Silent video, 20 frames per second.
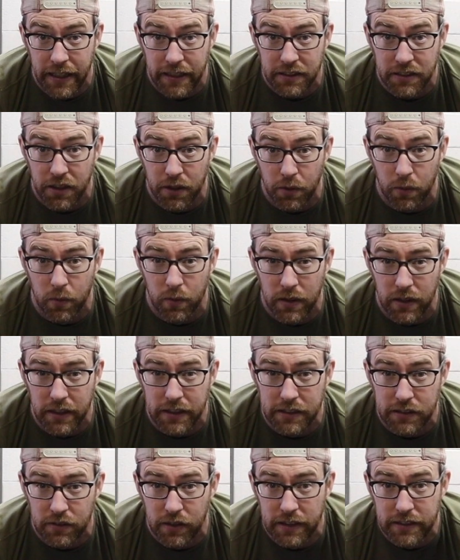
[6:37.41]
That's gonna
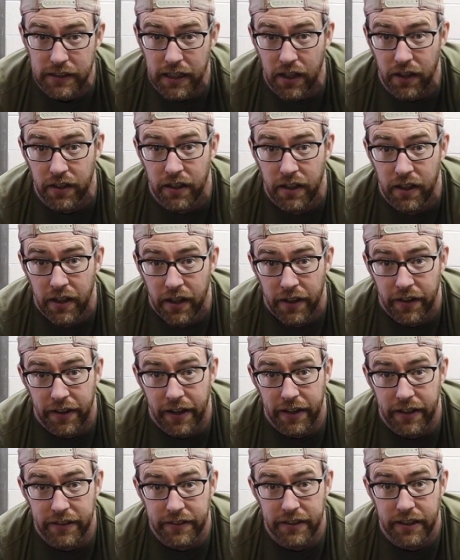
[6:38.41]
really stretch out
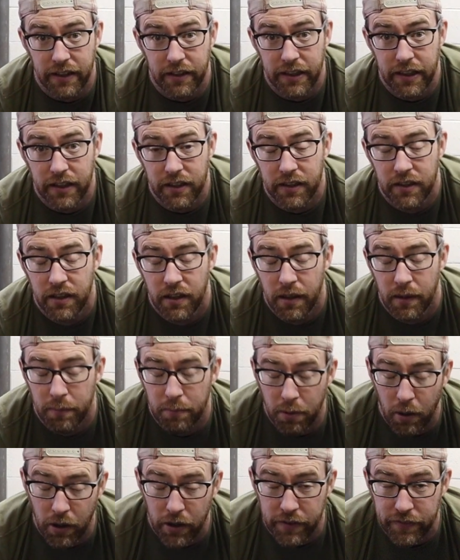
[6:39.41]
that interior
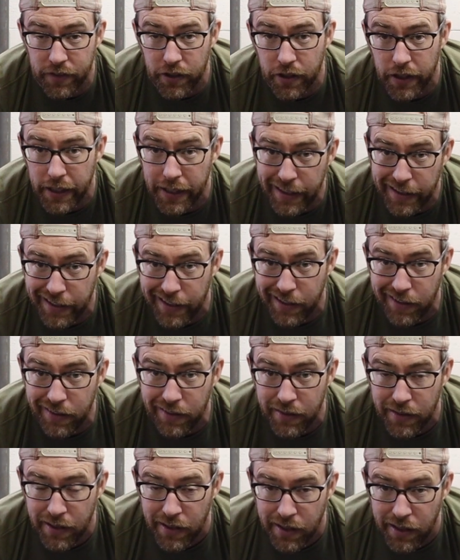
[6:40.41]
part of your leg
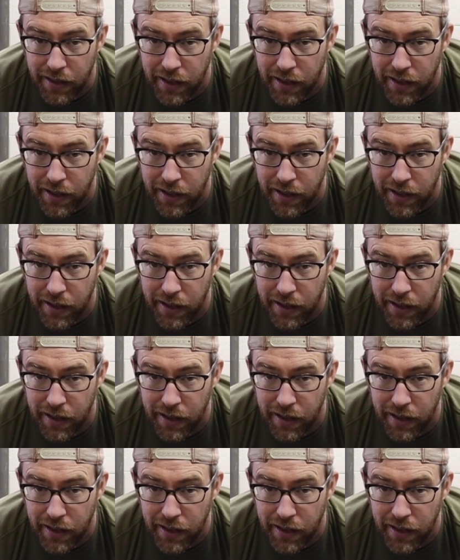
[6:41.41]
there